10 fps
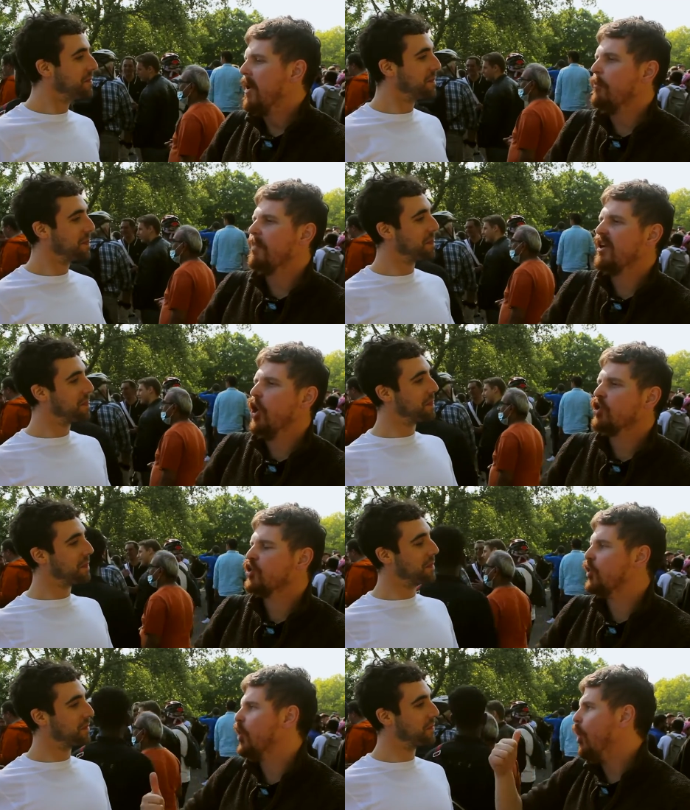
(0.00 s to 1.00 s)
Speaker 1: But because
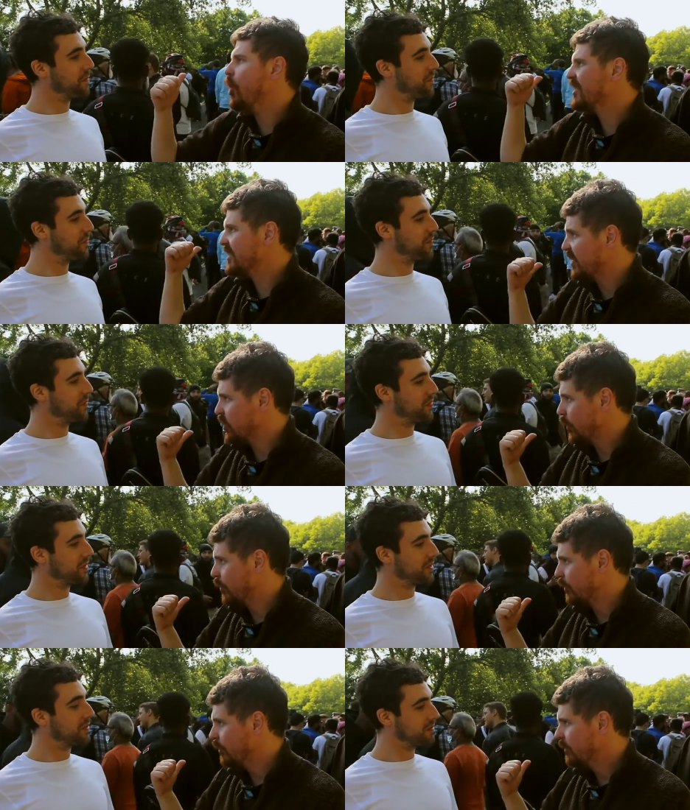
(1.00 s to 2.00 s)
God is
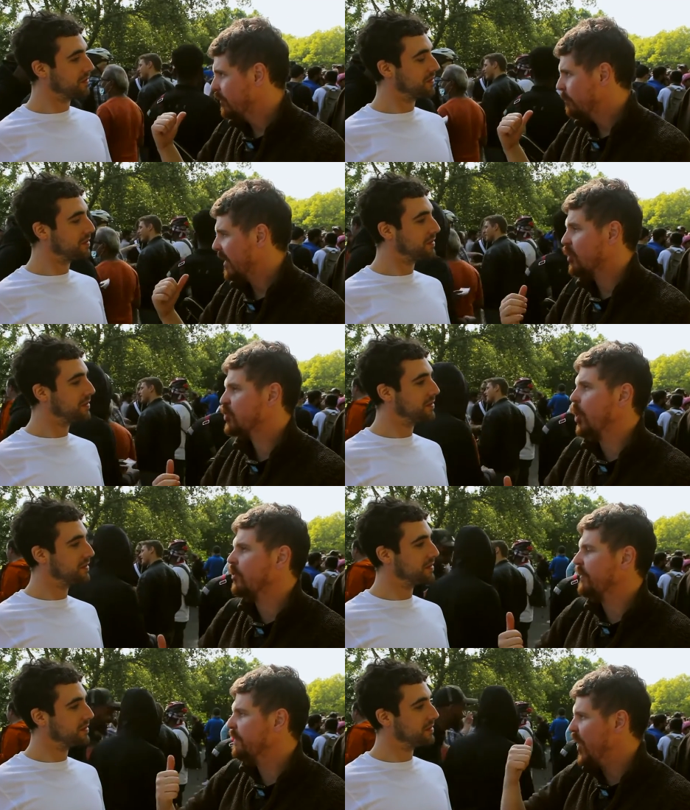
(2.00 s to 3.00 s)
eternal, because
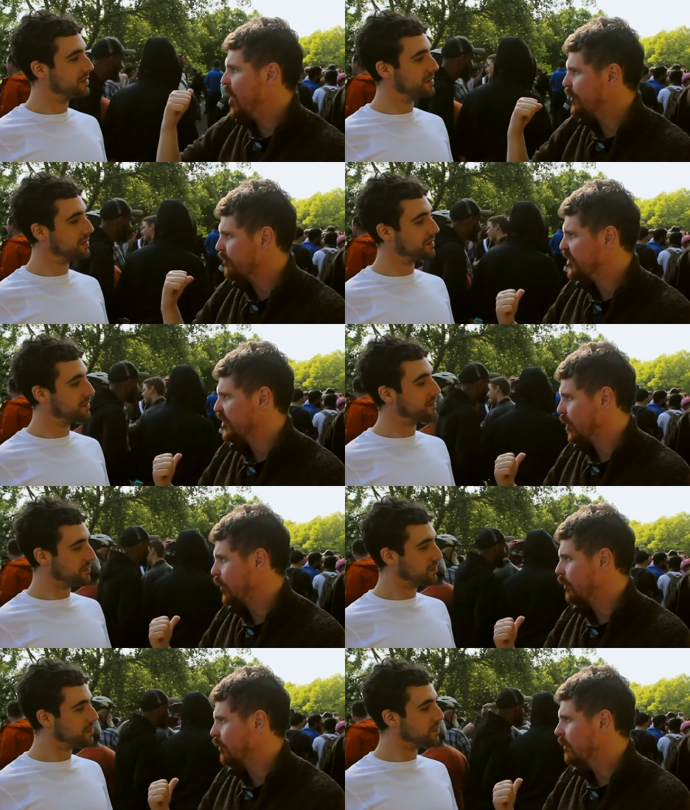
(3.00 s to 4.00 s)
God the Father is
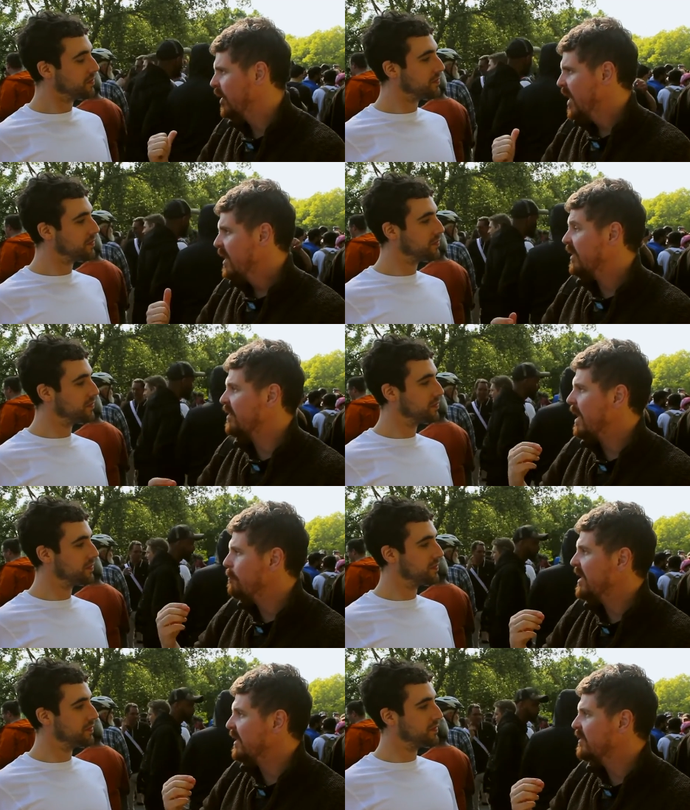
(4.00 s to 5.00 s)
eternal, then
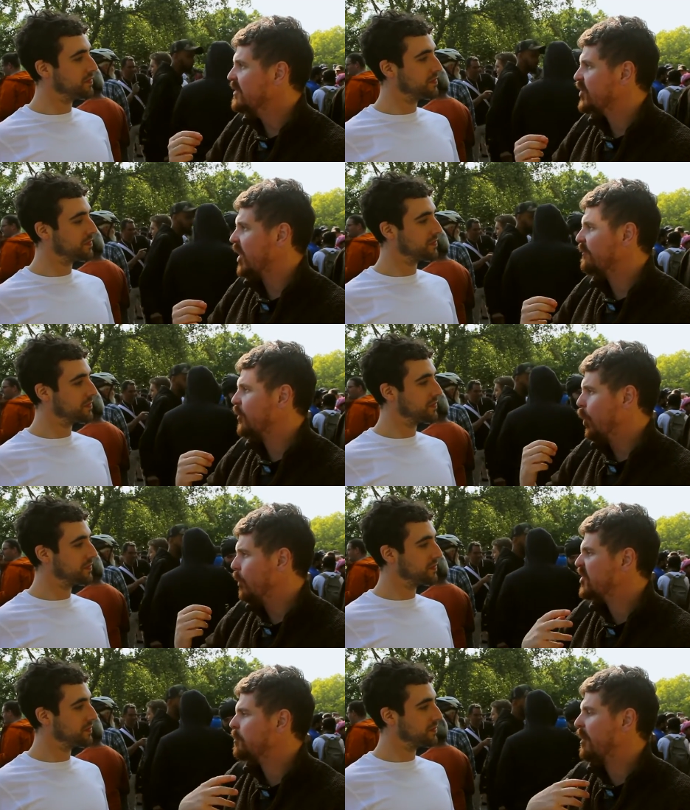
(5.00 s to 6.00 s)
that means that if the
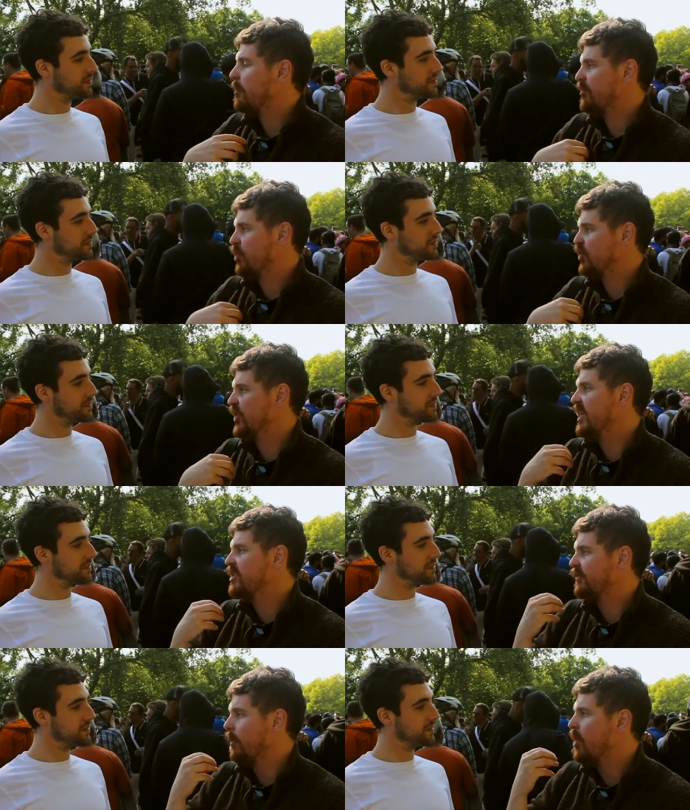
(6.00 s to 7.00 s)
Holy Spirit
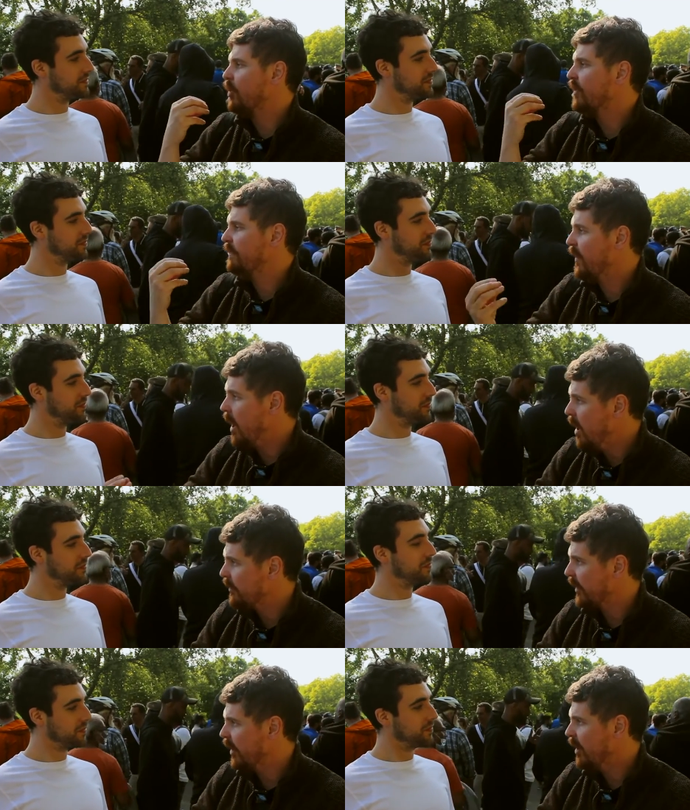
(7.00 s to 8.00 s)
proceeds from God the
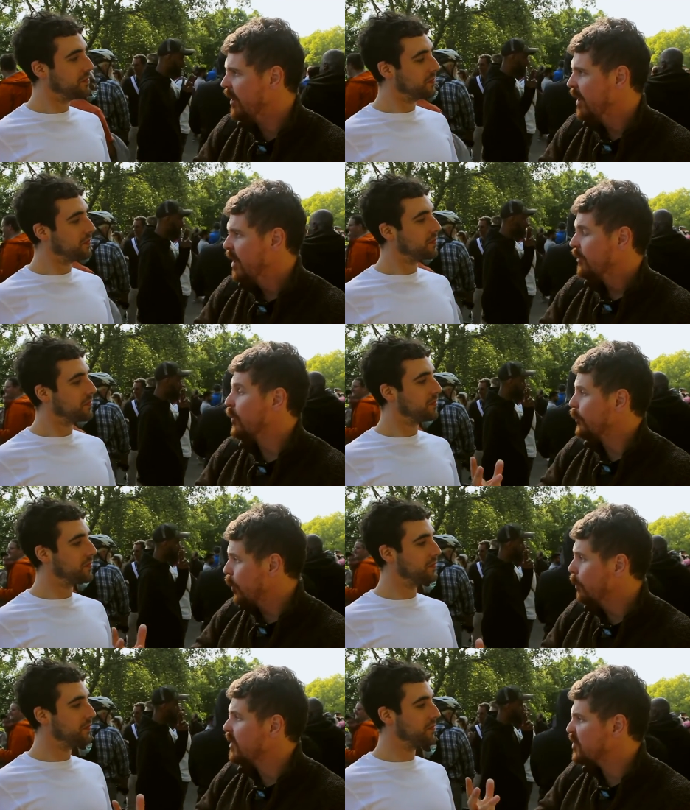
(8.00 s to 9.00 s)
Father, that the
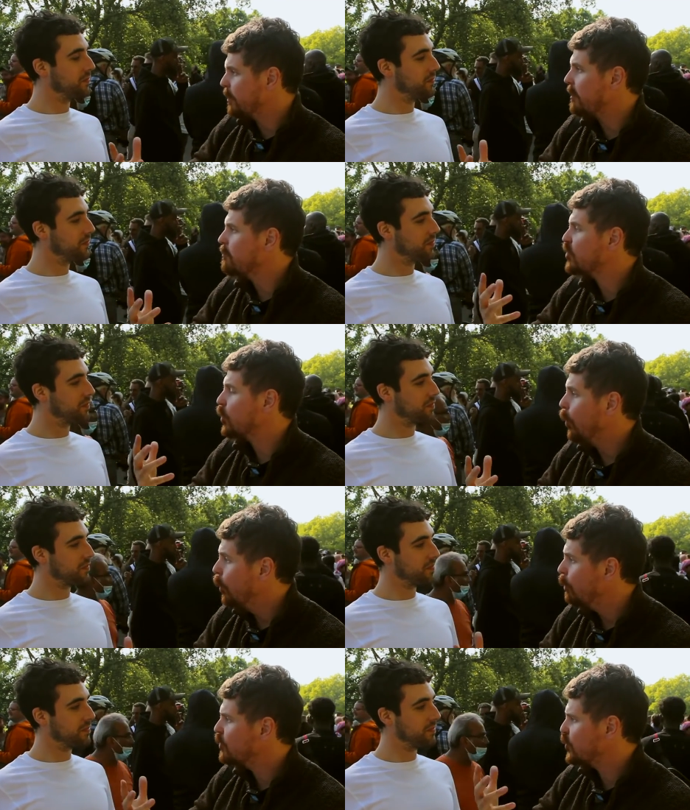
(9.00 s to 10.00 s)
Holy Spirit must
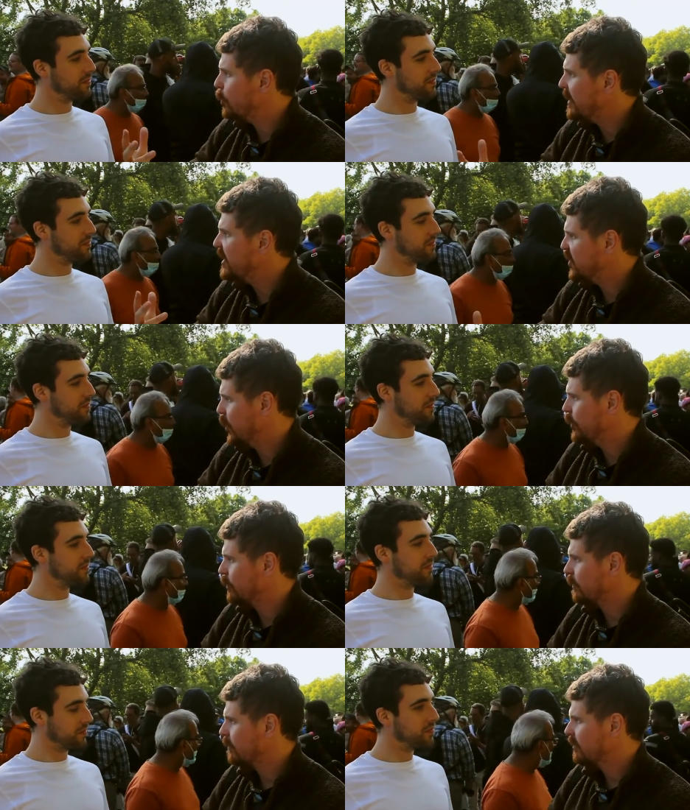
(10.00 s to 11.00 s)
also be
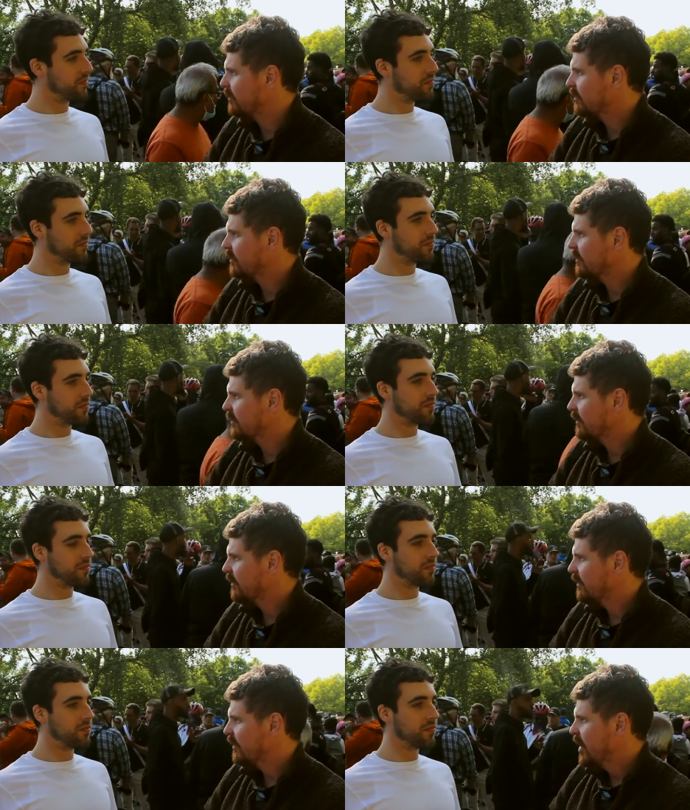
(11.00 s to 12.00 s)
eternal.
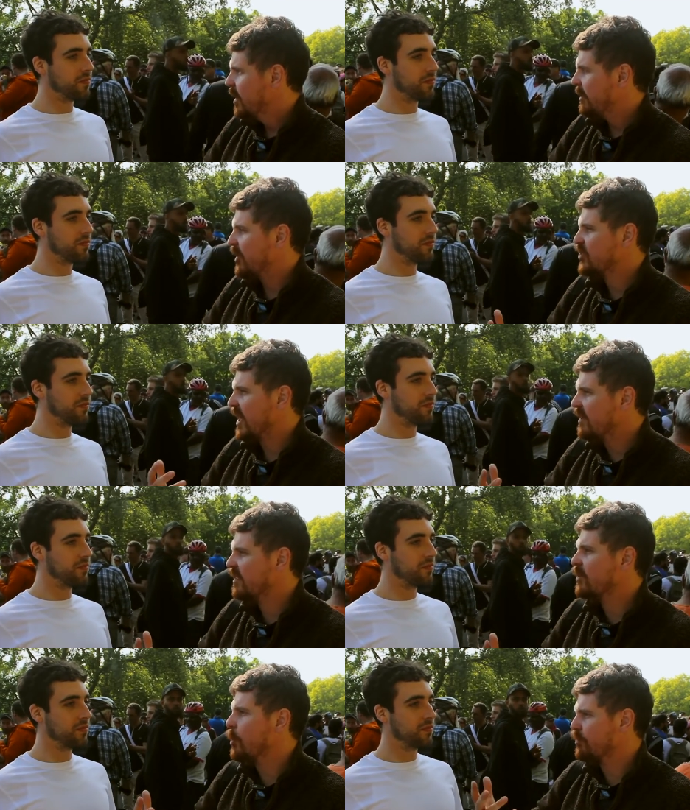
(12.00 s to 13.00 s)
Because
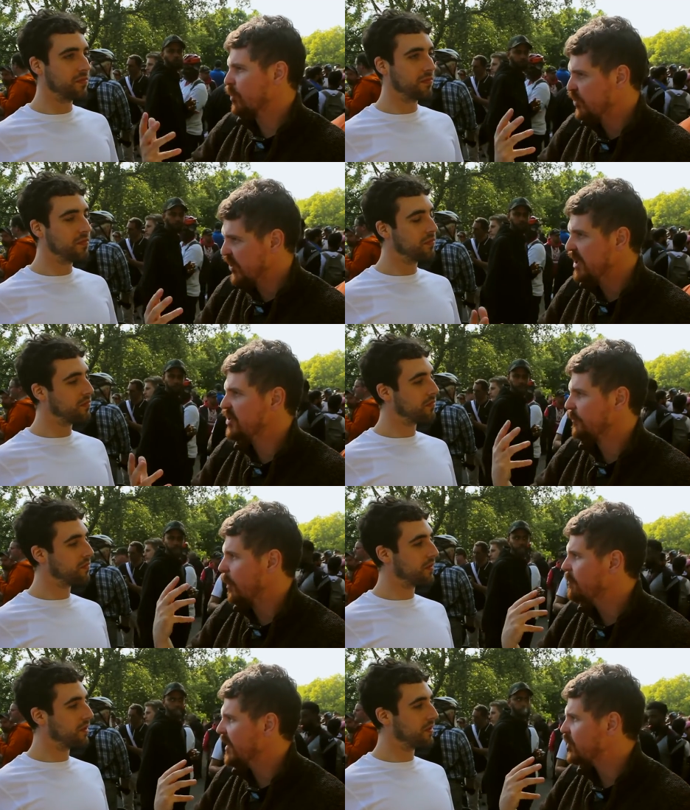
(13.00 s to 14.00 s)
anything that proceeds
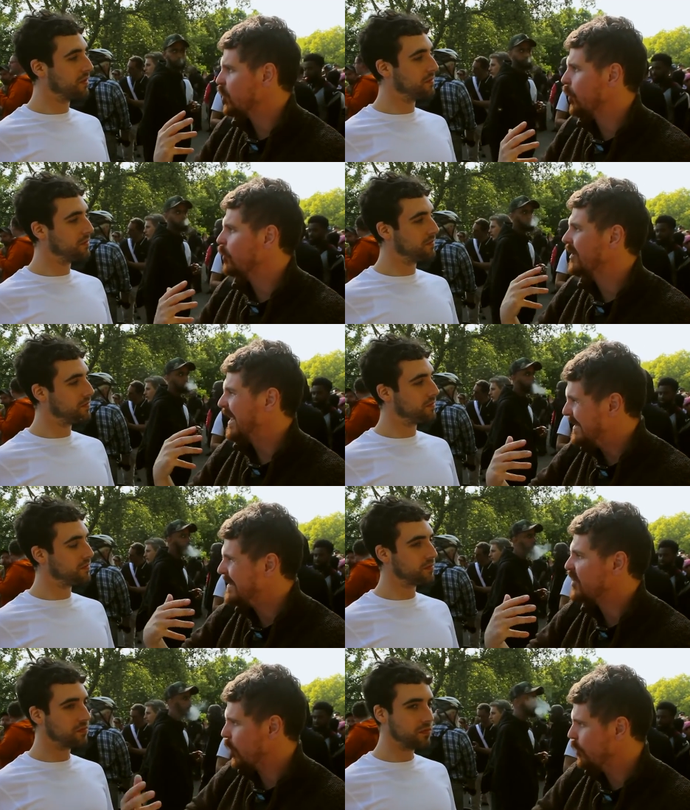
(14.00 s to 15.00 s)
from the eternal
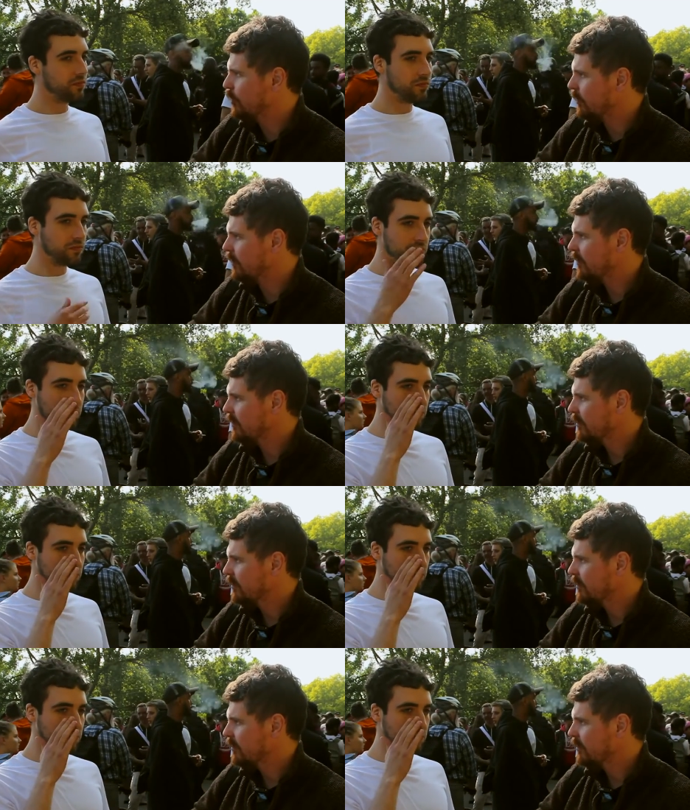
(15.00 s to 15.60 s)
is eternal.